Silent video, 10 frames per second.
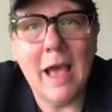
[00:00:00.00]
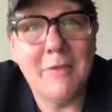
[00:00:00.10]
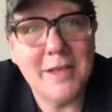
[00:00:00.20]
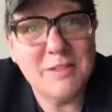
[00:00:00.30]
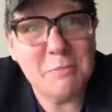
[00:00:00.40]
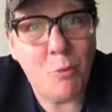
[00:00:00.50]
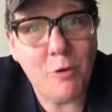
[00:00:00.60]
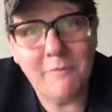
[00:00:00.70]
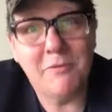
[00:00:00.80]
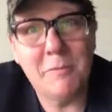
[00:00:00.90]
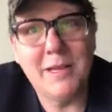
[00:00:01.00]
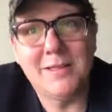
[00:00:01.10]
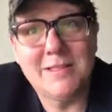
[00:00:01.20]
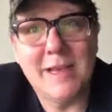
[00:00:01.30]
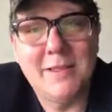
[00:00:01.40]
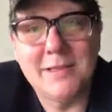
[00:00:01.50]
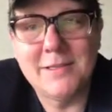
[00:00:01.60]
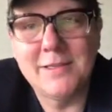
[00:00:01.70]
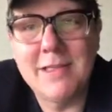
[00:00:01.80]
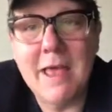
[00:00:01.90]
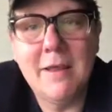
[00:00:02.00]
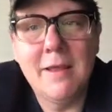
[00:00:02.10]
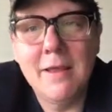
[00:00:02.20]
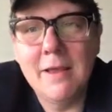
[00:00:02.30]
I think it's important for me to say this, is that